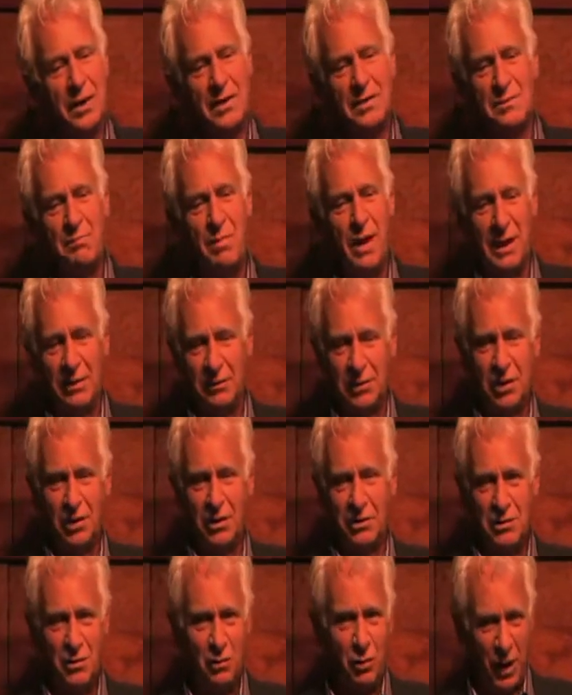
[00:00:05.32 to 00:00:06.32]
Because
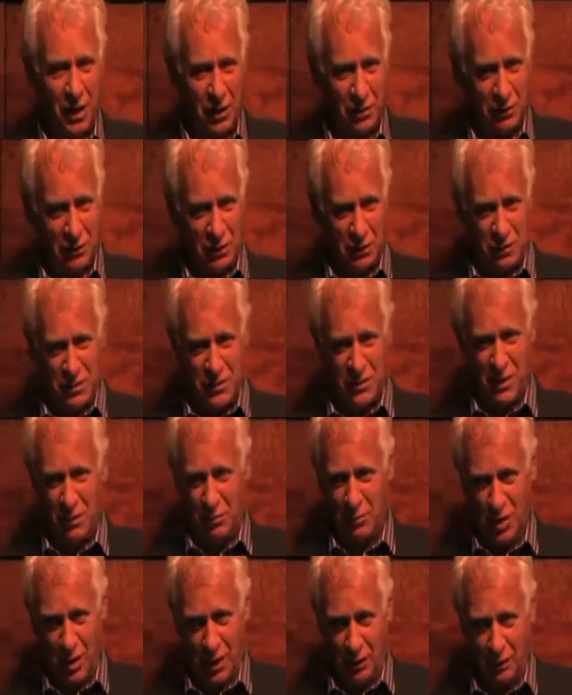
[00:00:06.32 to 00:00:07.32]
biochar is quite a new
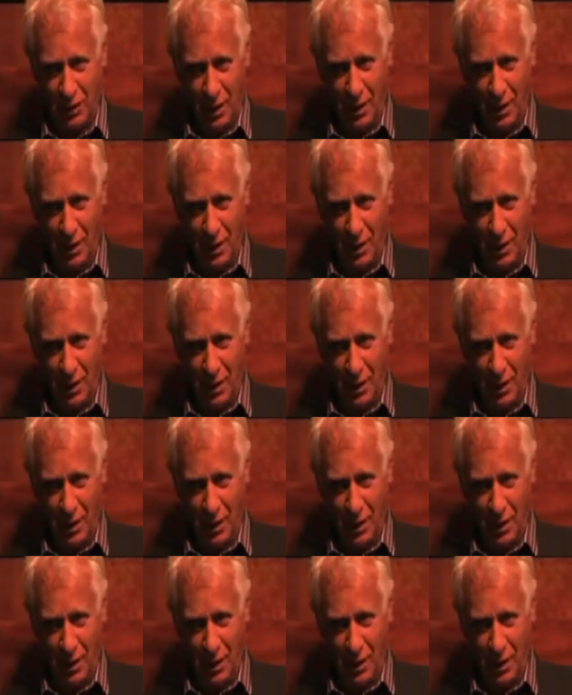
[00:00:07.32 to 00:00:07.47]
subject,